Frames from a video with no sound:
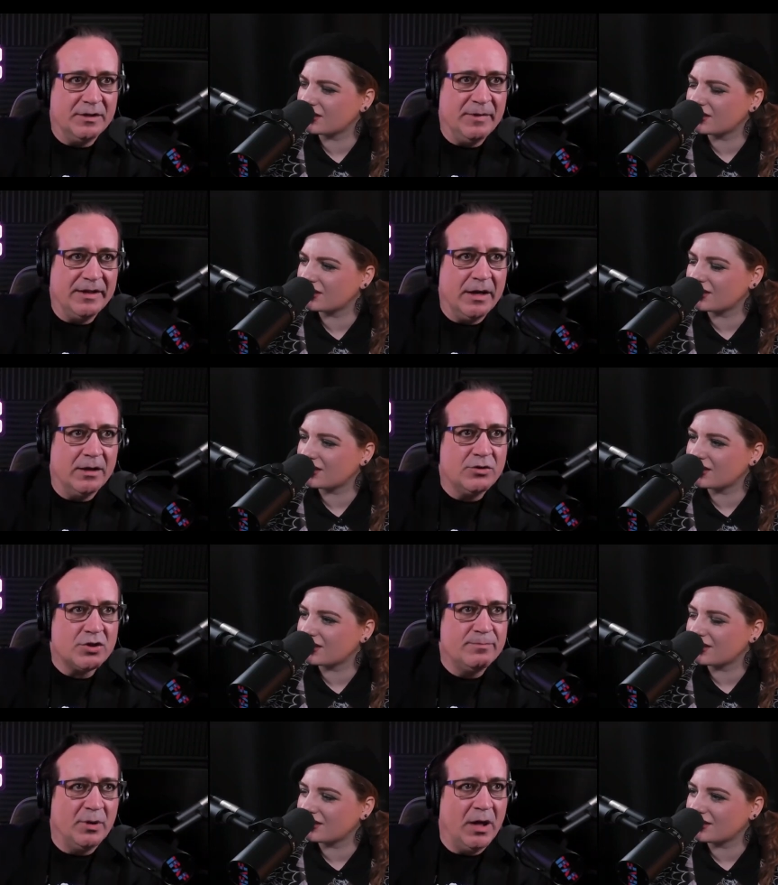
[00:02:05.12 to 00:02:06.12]
Speaker 1: at me. They
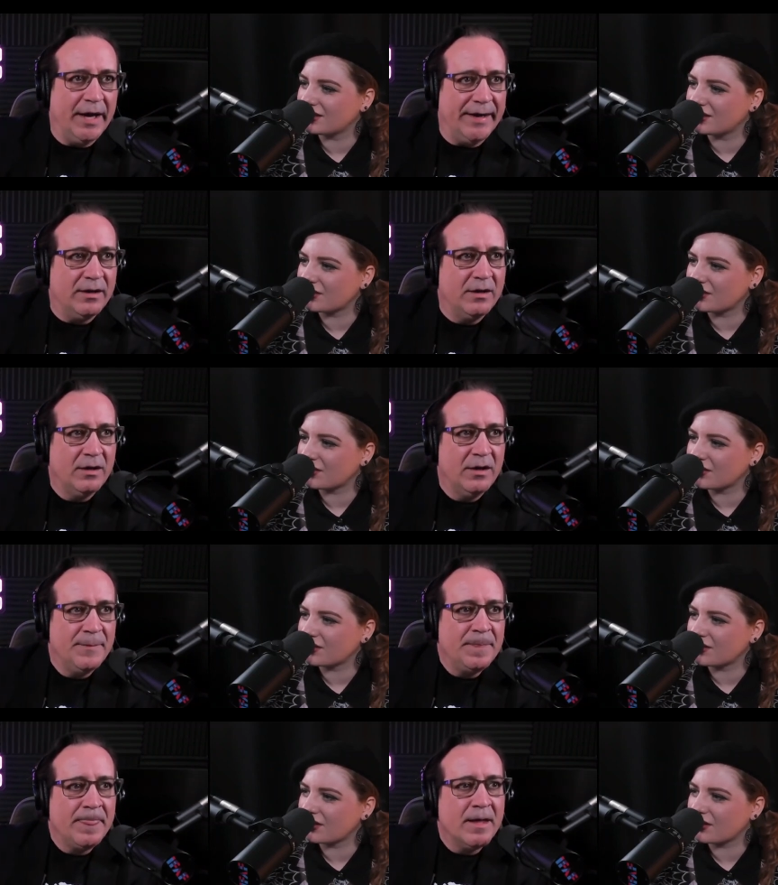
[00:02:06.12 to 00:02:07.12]
just blank.
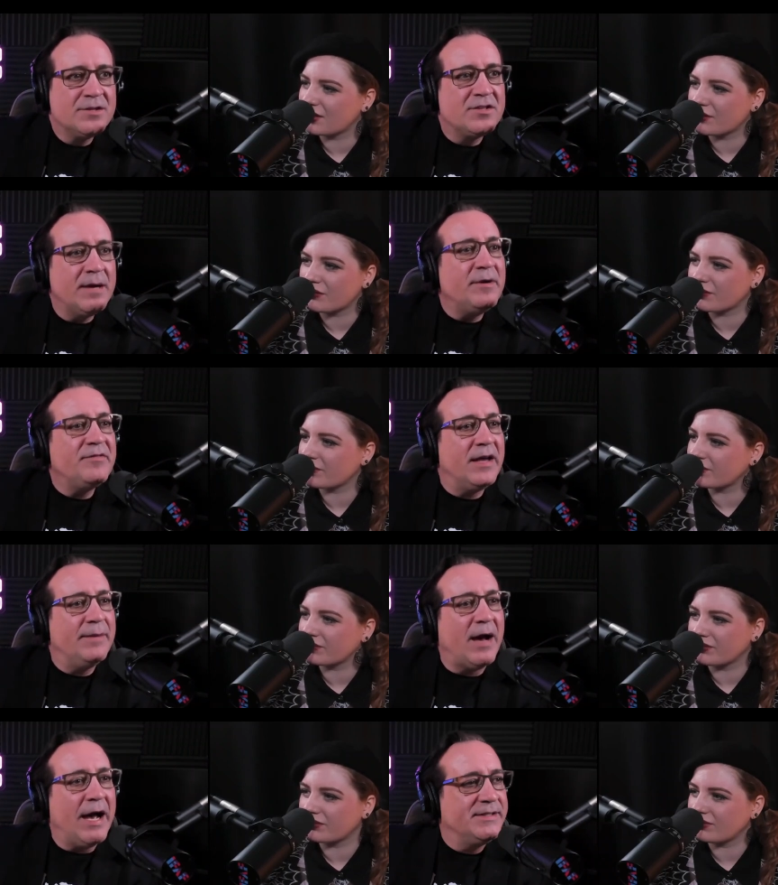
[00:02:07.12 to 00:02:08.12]
Some of
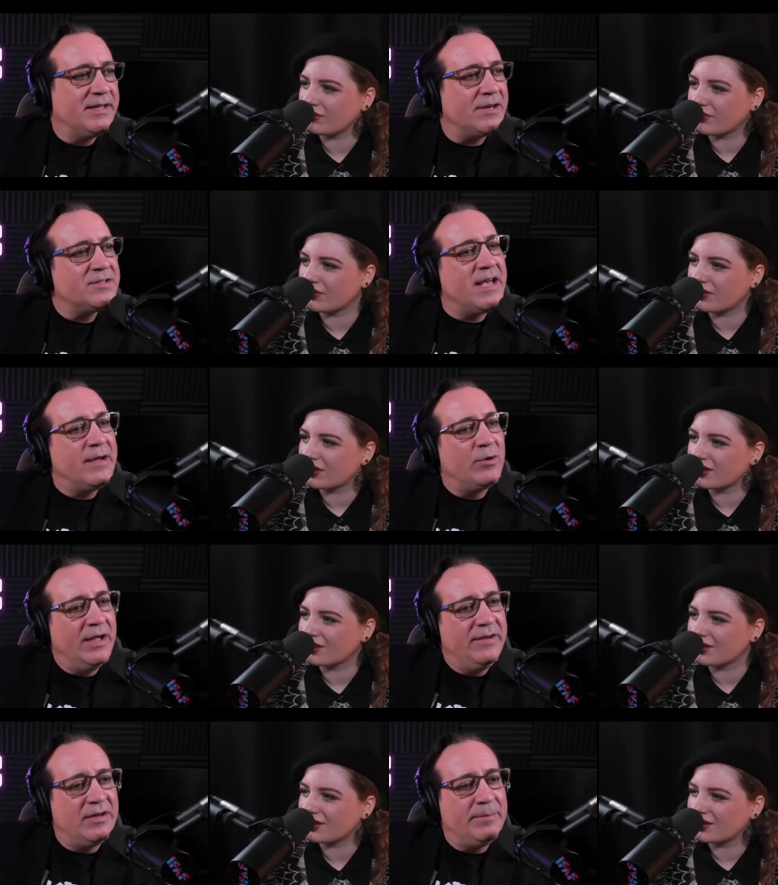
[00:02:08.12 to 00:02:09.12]
them, I dare say, were
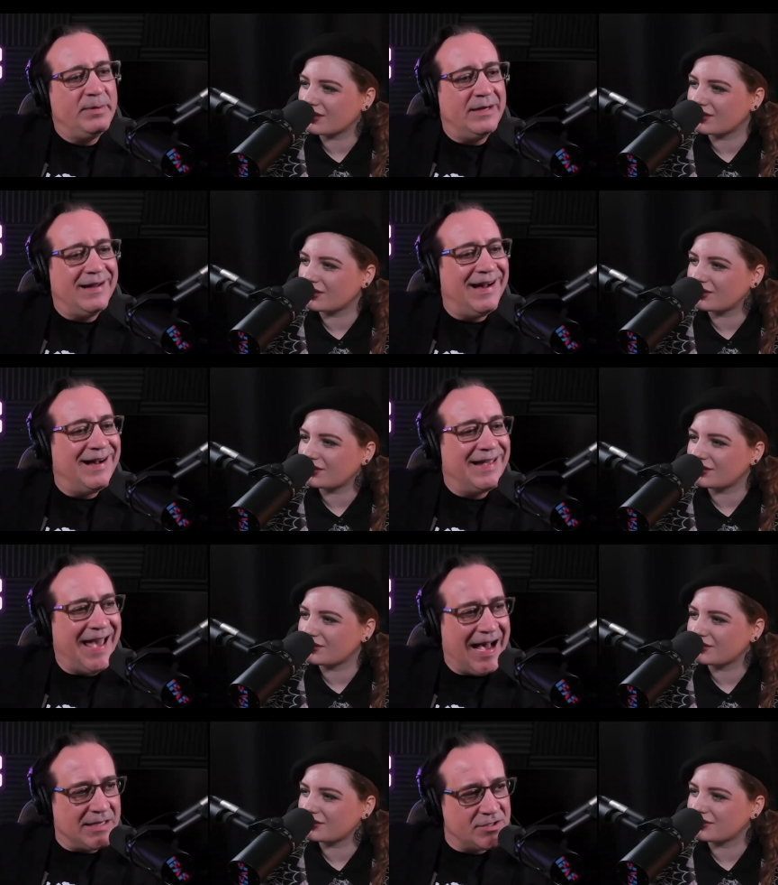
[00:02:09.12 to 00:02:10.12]
even a bit
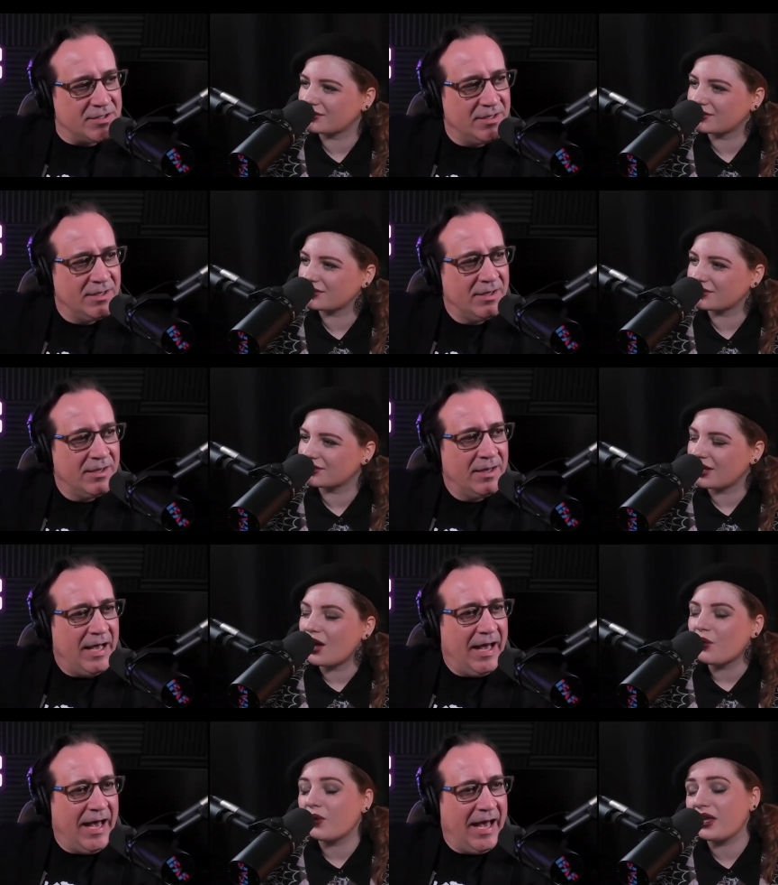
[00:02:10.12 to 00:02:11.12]
aghast.
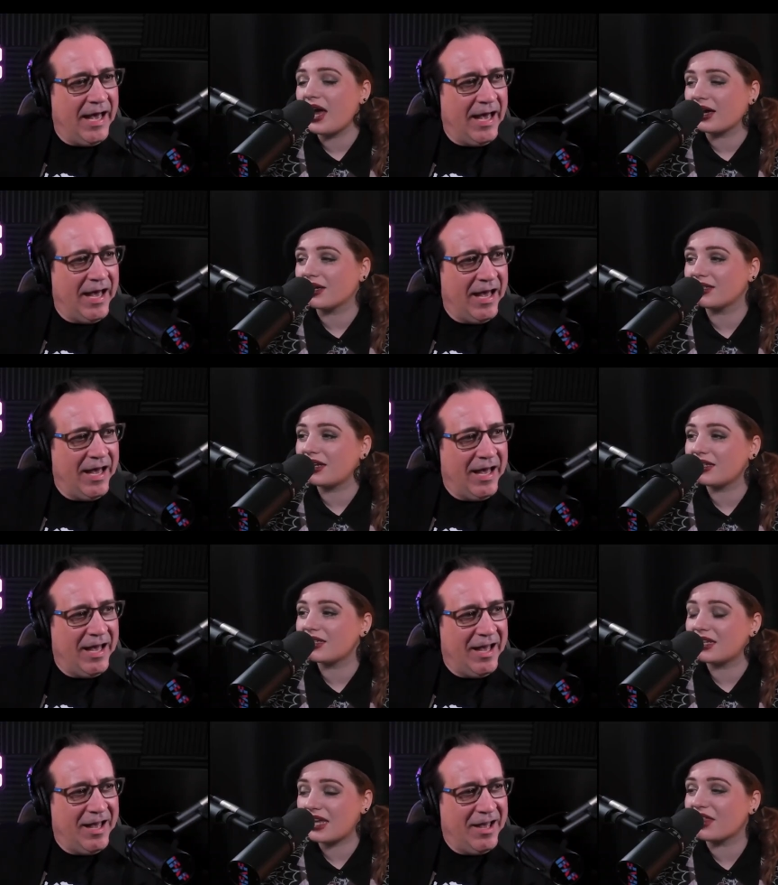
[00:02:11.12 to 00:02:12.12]
Speaker 2: Well, yeah, because it is
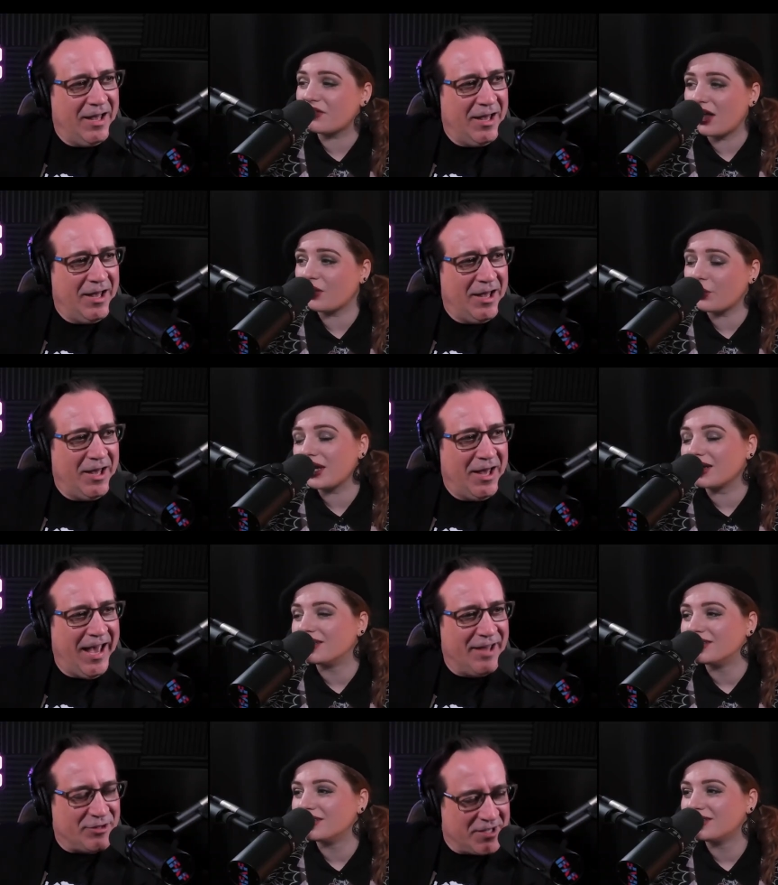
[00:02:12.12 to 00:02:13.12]
the death of Halloween.
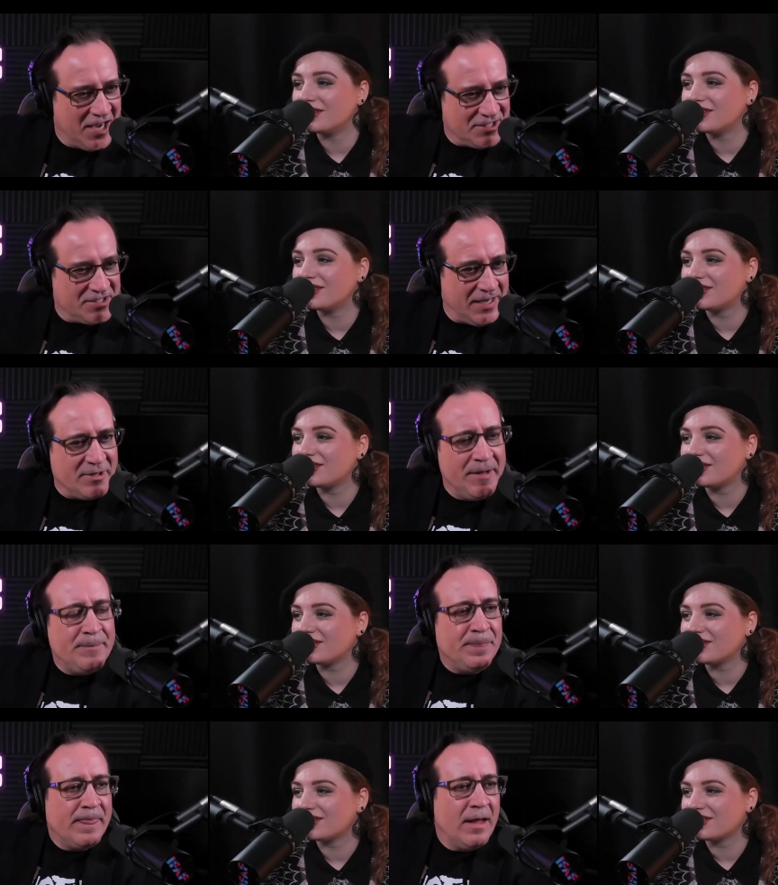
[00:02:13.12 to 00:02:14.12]
Speaker 1: At the concept.
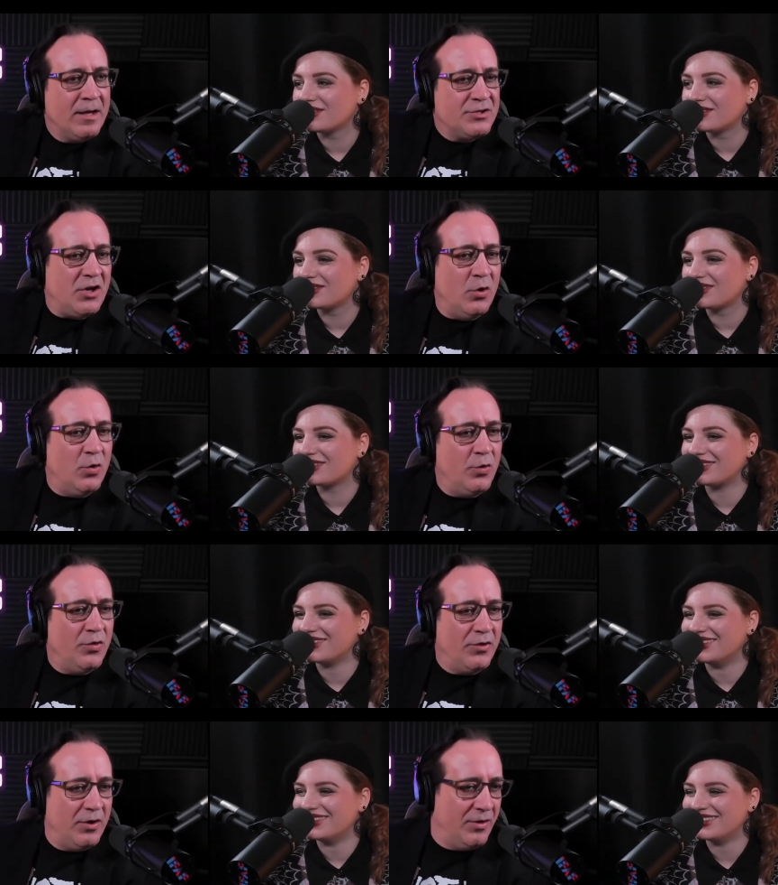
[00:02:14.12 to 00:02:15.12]
So
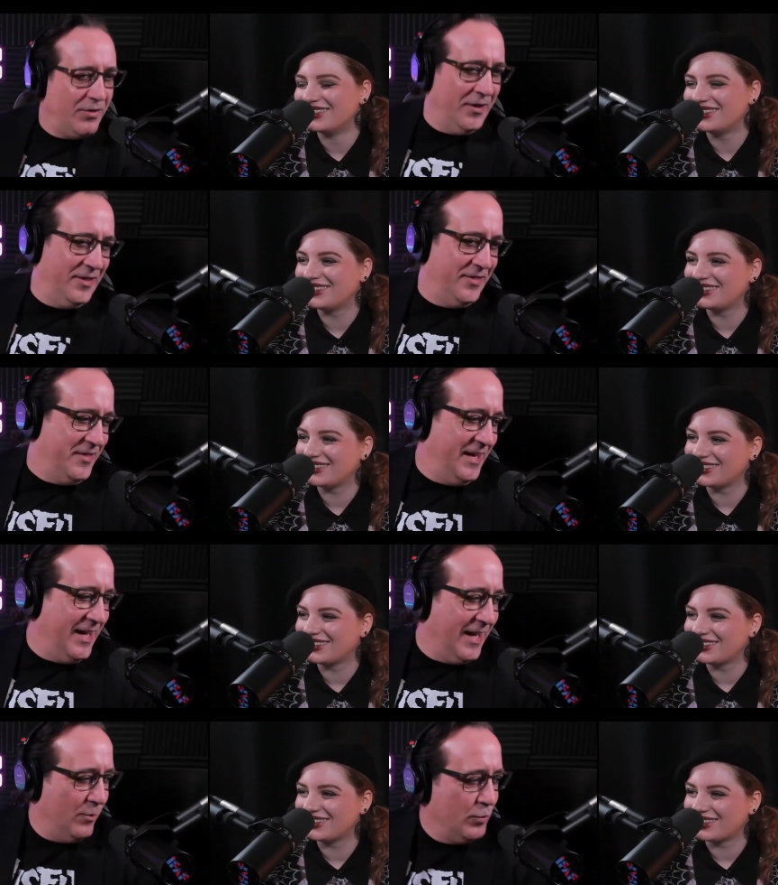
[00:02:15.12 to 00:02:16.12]
the the the
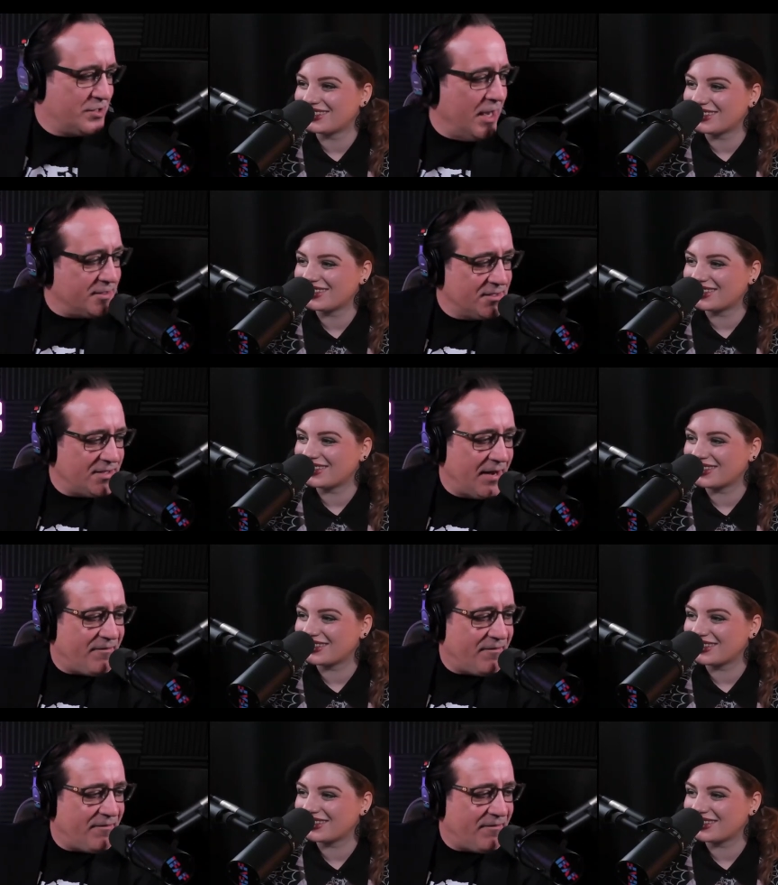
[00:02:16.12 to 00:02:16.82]
uh, Wisconsin State